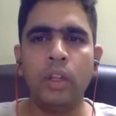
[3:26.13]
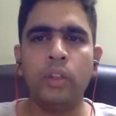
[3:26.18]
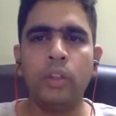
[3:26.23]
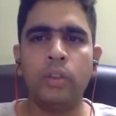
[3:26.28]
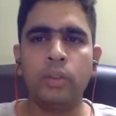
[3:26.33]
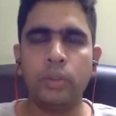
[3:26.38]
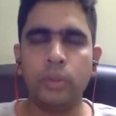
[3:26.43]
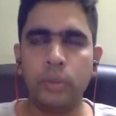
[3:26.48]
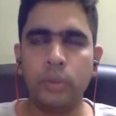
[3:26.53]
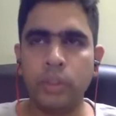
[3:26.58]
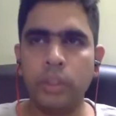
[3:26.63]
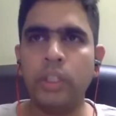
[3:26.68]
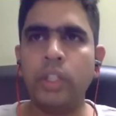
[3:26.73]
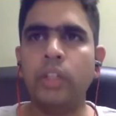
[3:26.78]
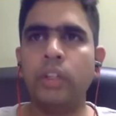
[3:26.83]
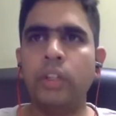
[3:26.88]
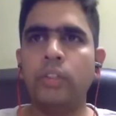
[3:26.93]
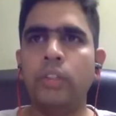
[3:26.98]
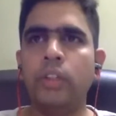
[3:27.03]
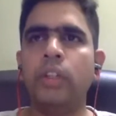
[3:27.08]
So in
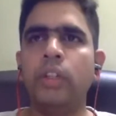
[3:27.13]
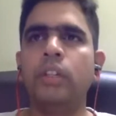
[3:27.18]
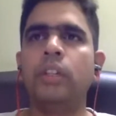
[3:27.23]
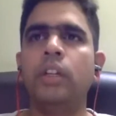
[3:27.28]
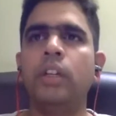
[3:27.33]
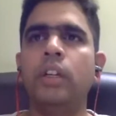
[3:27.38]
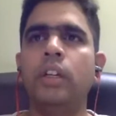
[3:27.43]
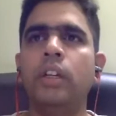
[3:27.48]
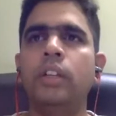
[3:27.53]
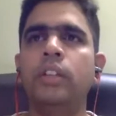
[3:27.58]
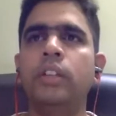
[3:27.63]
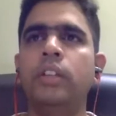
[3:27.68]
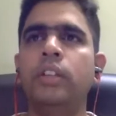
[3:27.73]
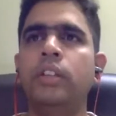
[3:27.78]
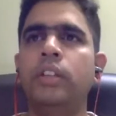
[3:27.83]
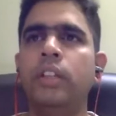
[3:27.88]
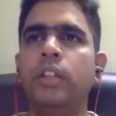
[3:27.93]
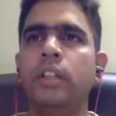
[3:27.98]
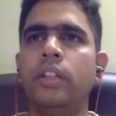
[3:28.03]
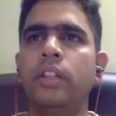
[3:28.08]
that way, and
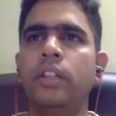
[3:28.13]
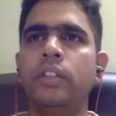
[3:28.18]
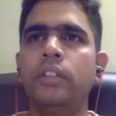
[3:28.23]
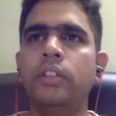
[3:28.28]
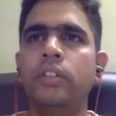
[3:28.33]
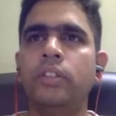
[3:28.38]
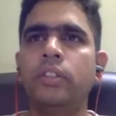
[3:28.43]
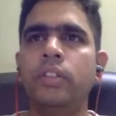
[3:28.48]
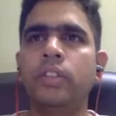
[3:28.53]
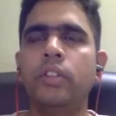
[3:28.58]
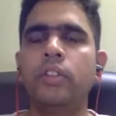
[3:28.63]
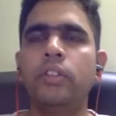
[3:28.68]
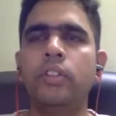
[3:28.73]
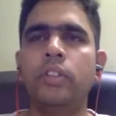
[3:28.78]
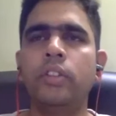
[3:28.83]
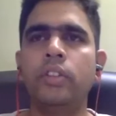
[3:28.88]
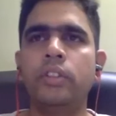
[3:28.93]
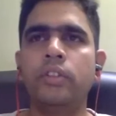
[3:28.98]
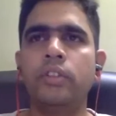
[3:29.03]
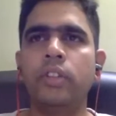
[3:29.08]
it this was in the
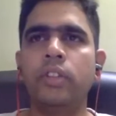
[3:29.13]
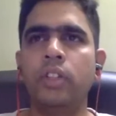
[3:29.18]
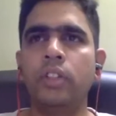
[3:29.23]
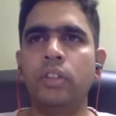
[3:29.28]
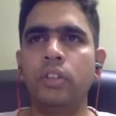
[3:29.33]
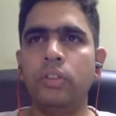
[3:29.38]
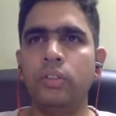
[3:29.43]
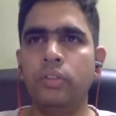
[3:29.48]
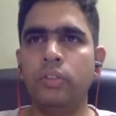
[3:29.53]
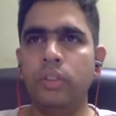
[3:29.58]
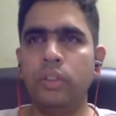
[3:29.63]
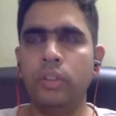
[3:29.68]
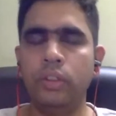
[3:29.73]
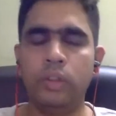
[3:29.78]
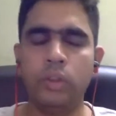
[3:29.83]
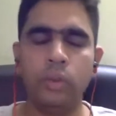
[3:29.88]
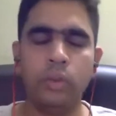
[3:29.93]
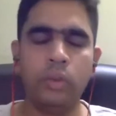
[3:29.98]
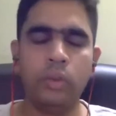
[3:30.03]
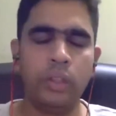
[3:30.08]
first week of
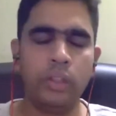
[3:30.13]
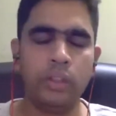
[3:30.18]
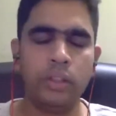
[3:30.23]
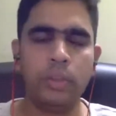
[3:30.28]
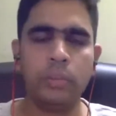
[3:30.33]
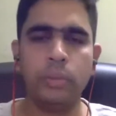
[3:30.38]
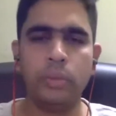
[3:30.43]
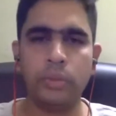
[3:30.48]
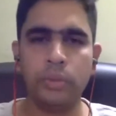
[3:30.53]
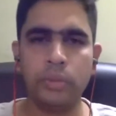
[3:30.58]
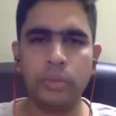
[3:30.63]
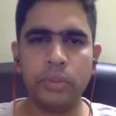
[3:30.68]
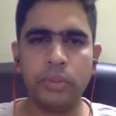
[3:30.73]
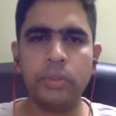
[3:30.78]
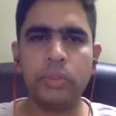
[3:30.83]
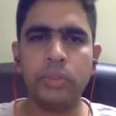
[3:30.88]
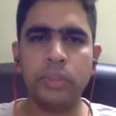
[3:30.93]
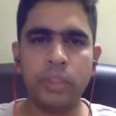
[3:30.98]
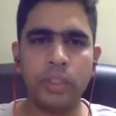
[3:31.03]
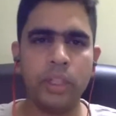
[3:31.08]
June, I
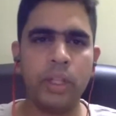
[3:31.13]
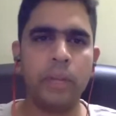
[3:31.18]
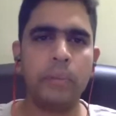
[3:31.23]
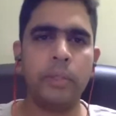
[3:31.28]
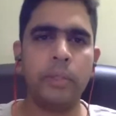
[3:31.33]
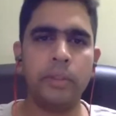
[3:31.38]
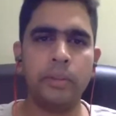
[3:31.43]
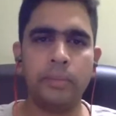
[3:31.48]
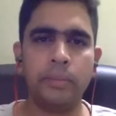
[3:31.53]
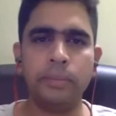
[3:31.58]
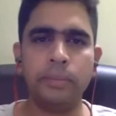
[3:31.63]
suppose it happened.